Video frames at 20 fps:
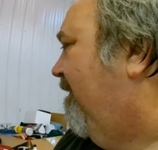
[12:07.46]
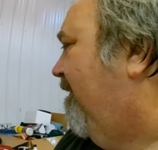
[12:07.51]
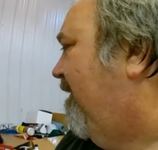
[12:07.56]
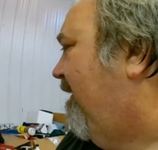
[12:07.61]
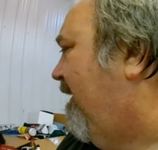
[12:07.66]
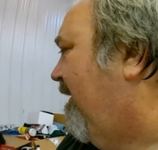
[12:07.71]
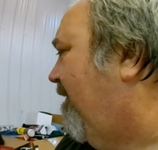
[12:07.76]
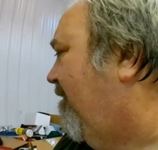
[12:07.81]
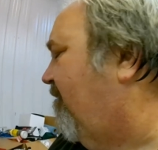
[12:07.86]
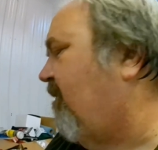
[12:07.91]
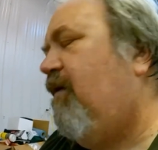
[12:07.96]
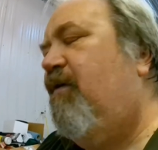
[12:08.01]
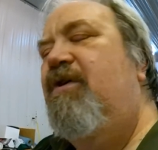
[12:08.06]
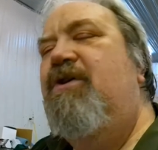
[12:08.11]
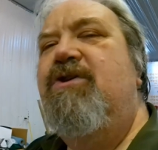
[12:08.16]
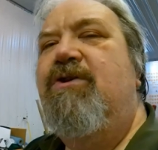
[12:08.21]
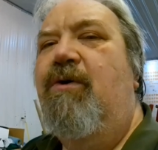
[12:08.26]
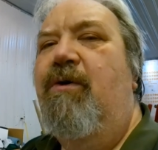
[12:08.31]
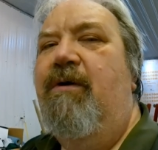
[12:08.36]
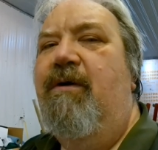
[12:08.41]
yeah, very
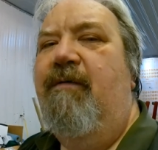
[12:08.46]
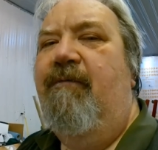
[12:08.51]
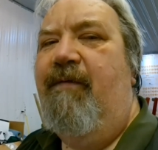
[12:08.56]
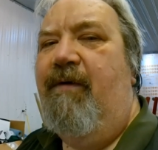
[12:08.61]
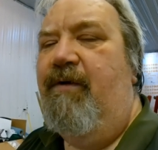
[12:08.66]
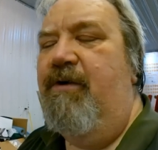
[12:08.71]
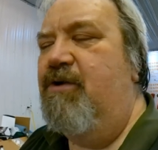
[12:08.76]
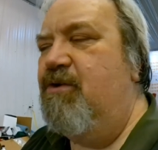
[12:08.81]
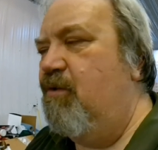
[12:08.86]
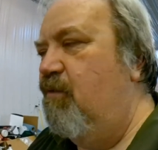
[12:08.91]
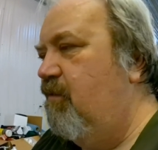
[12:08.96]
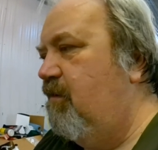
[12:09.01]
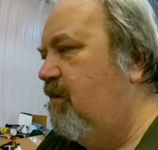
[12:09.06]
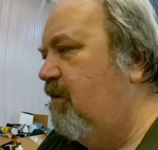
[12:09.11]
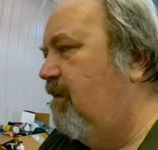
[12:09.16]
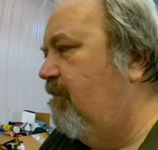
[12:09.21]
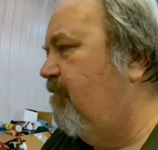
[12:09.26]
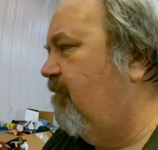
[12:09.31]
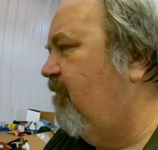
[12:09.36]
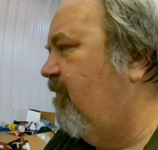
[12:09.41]
short
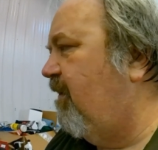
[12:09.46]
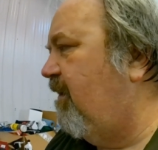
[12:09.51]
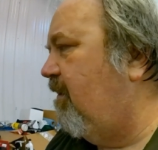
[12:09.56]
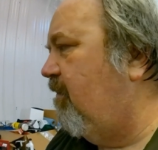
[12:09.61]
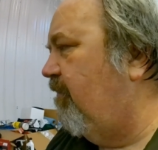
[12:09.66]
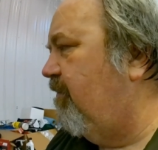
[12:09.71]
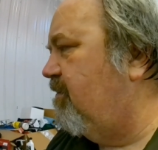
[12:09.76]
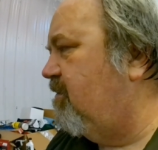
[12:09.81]
video.